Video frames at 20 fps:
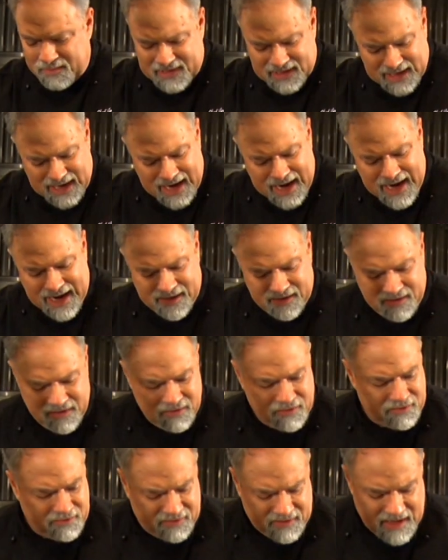something to
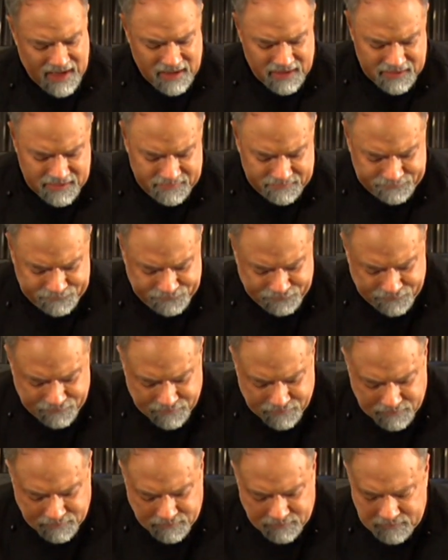add to your salad.
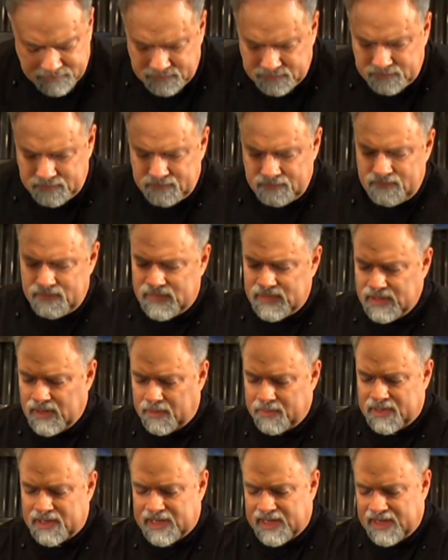
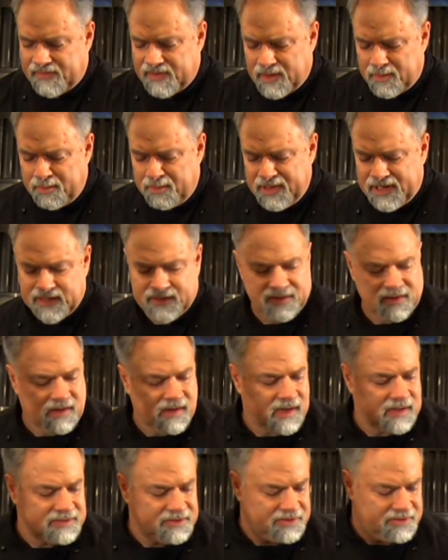I'm going to give it a big
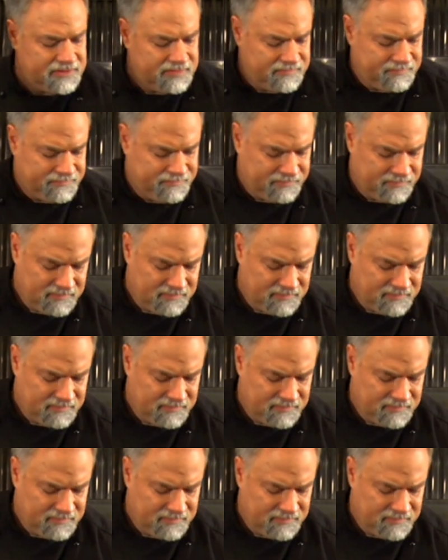toss.